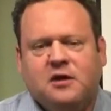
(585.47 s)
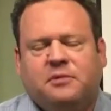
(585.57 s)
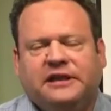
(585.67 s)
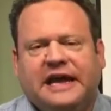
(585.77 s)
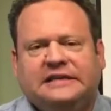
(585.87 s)

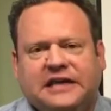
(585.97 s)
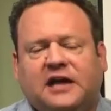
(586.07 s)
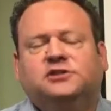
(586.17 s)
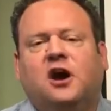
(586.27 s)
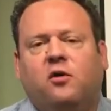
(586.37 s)
But that
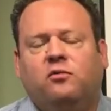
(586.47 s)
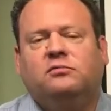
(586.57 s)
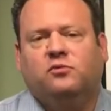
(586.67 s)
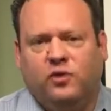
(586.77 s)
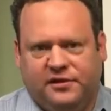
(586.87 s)
does go
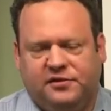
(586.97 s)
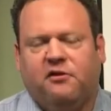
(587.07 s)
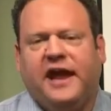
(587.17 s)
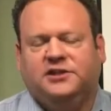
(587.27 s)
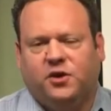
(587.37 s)
with
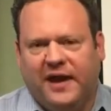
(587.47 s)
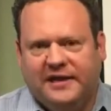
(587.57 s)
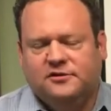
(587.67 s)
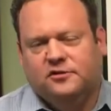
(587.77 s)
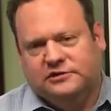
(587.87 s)
your HOA
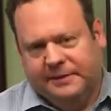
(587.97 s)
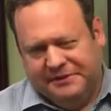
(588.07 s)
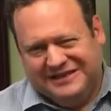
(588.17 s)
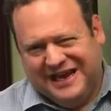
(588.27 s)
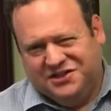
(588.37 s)
dues that
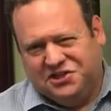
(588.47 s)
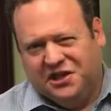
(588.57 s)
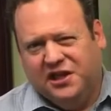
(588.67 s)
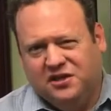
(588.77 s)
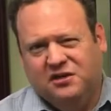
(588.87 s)

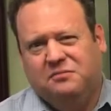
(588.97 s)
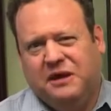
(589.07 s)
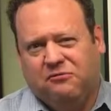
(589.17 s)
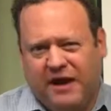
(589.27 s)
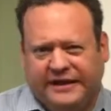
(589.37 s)
potentially could
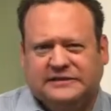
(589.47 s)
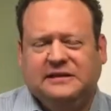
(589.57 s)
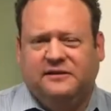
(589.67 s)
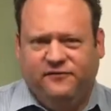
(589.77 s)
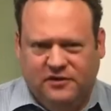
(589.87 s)
be raised
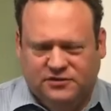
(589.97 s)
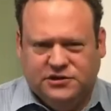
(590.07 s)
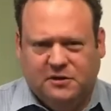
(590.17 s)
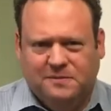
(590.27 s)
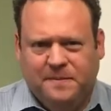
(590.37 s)
in the future.